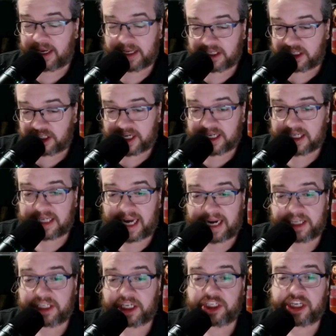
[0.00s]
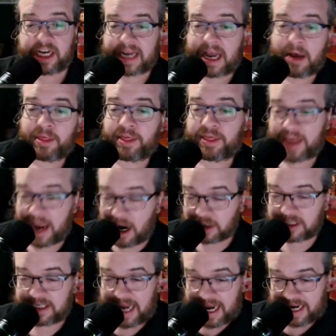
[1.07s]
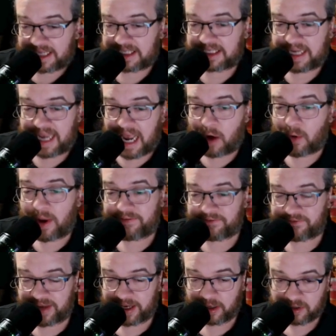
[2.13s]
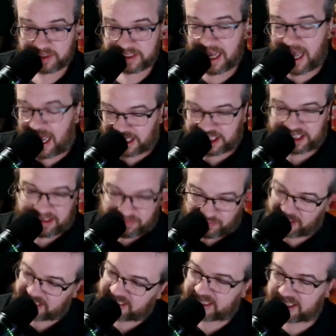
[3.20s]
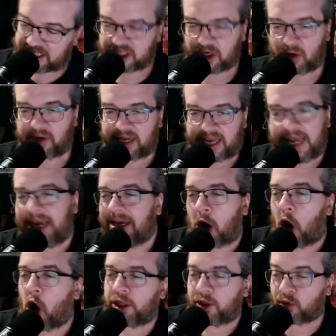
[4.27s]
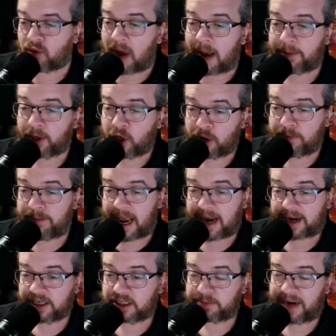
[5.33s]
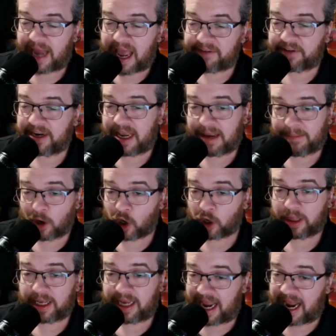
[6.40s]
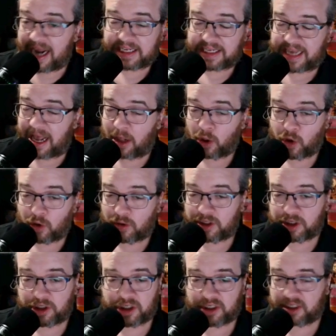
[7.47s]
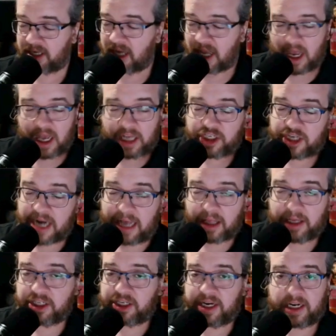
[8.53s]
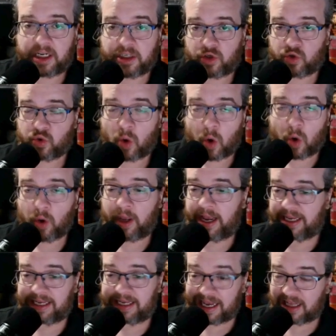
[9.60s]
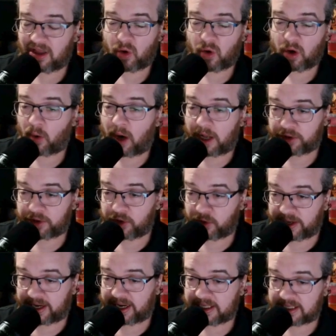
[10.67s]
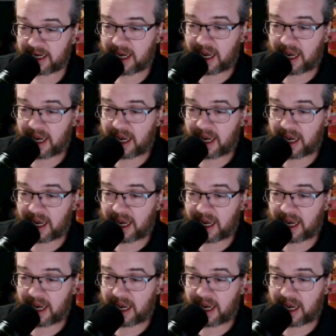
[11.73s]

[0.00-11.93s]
She decided to check out their deck and see how it feels. She wasn't so keen on the Robin Hood package, but having him early and Calhoun to just challenge and control and get lore while doing it